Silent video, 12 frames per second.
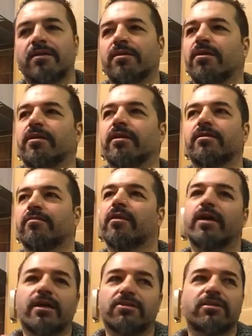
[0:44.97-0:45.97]
Nothing that
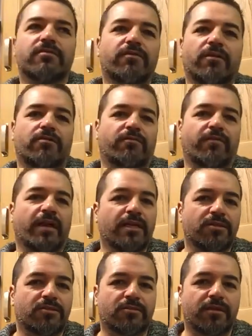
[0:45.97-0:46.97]
I actually felt
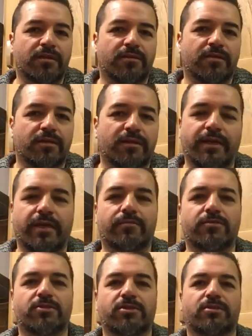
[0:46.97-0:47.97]
faint or anything like that. It
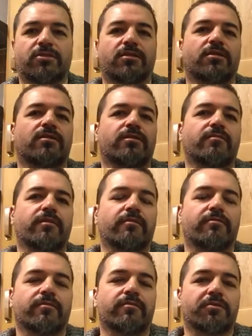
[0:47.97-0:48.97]
was just, uh,
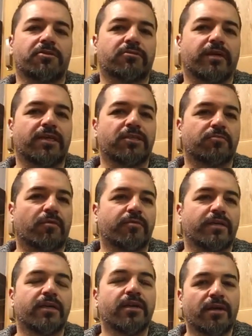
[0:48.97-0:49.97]
it was strange.
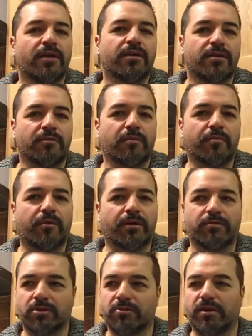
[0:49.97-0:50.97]
Probably, you know, my body
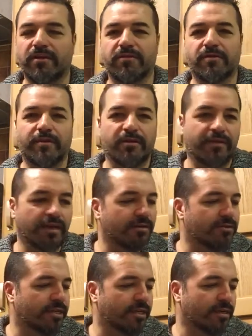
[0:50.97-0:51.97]
was craving a bit of
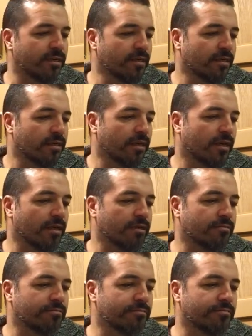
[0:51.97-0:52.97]
energy.
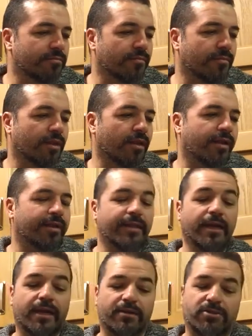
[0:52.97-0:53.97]
Um, and
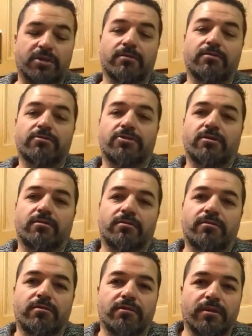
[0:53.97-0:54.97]
yeah, so,
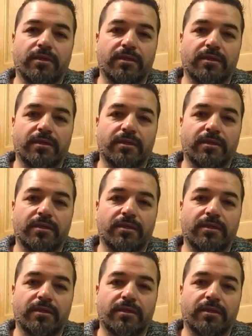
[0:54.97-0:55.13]
so